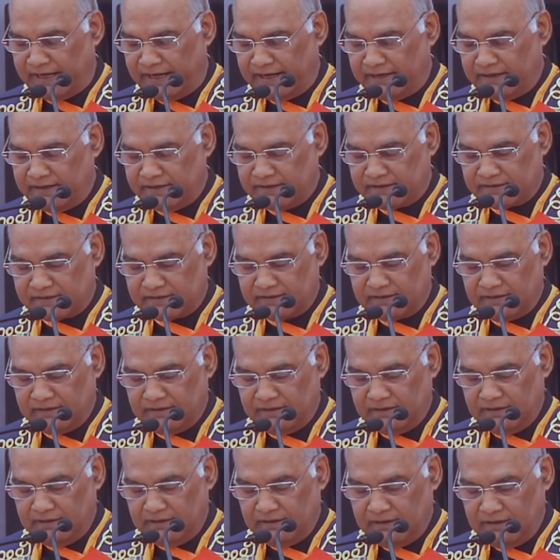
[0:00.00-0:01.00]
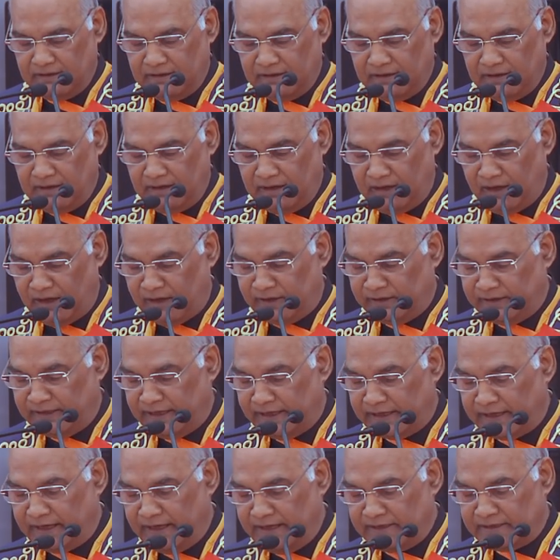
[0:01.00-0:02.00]
address on the
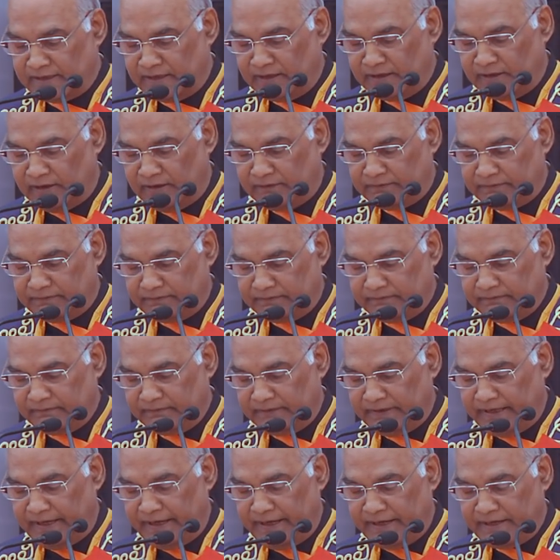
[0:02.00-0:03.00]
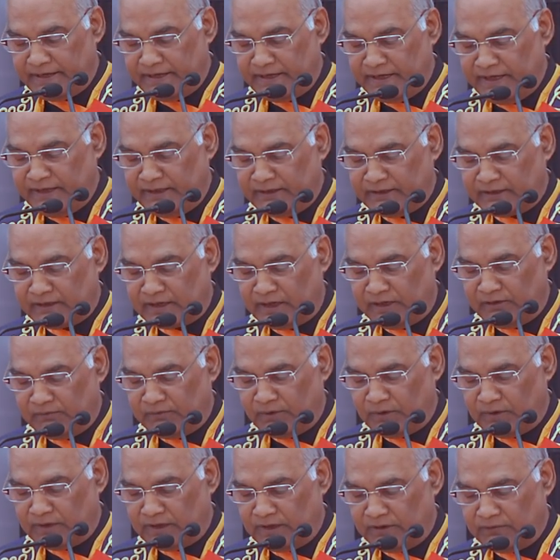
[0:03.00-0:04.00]
occasion of the
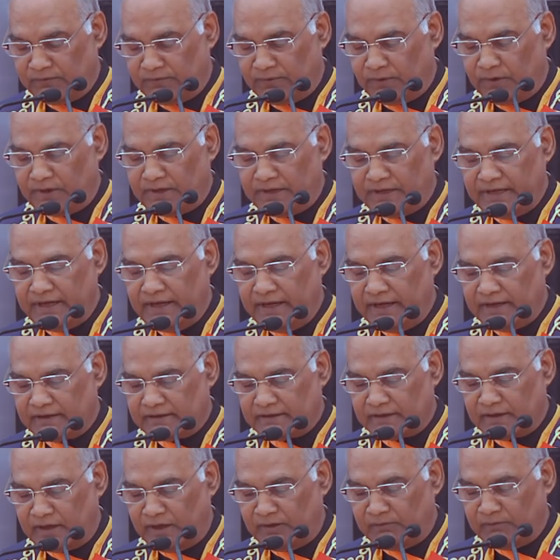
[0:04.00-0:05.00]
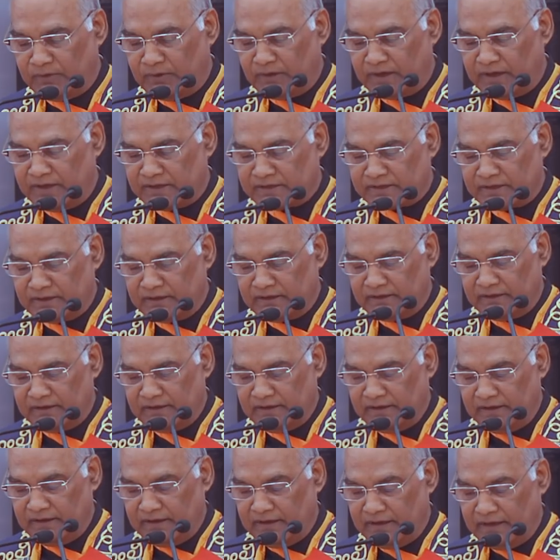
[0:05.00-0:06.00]
48th convocation
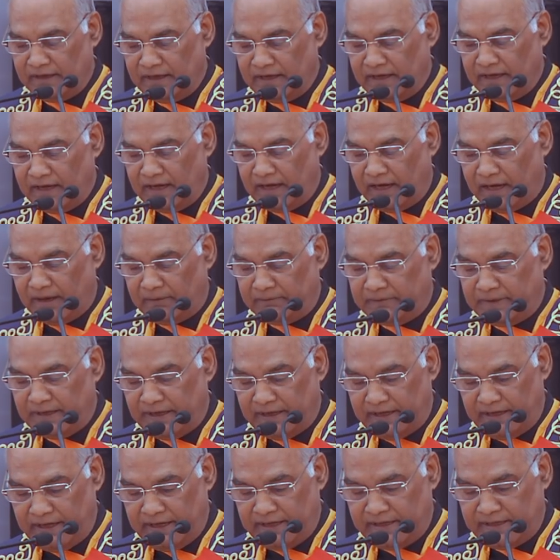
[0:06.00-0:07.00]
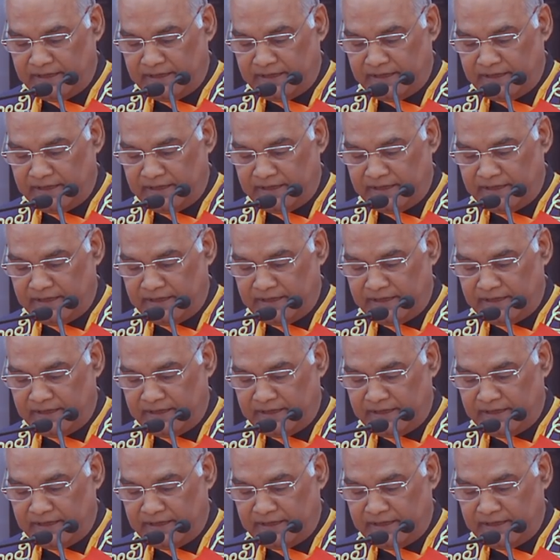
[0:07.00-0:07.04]
of the